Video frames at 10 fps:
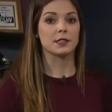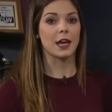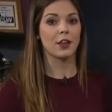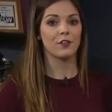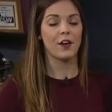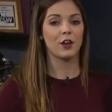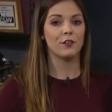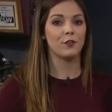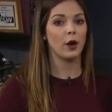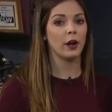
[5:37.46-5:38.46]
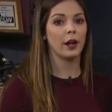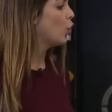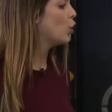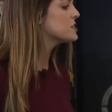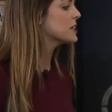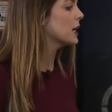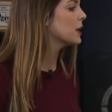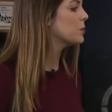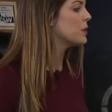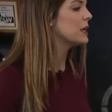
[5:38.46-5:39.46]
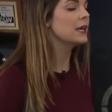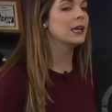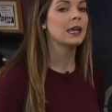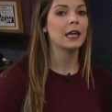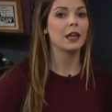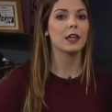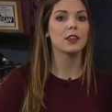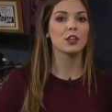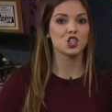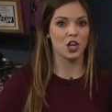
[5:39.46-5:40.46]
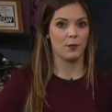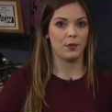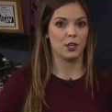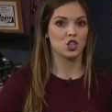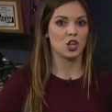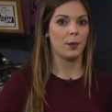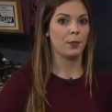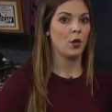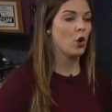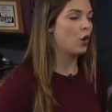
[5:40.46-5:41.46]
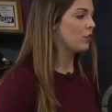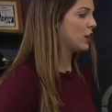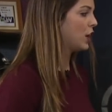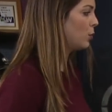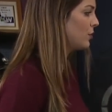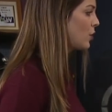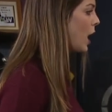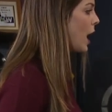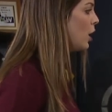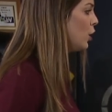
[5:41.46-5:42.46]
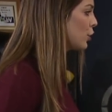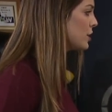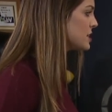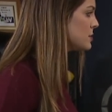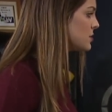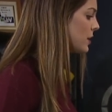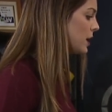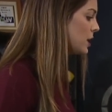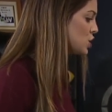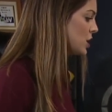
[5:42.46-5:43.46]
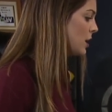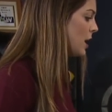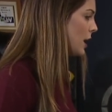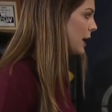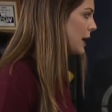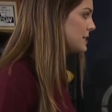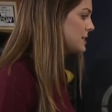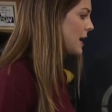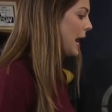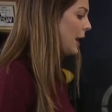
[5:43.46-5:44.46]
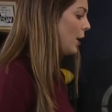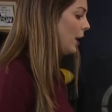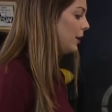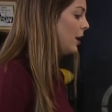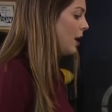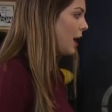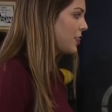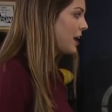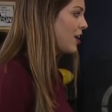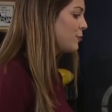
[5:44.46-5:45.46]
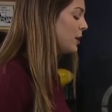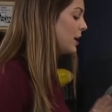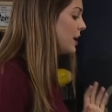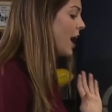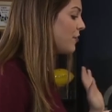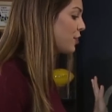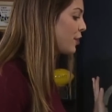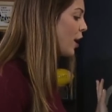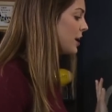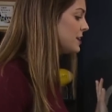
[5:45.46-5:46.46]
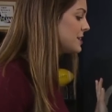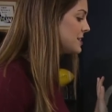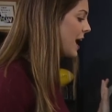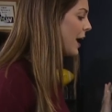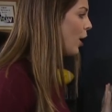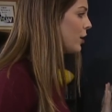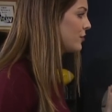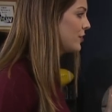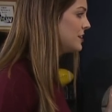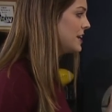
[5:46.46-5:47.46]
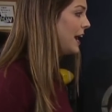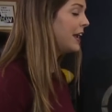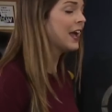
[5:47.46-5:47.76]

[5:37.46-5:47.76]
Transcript: Down to the final four. Who's it gonna be in the championship? Over here, we've got Christmas Vacation against Die Hard. I think I've put enough thought into Die Hard for the day.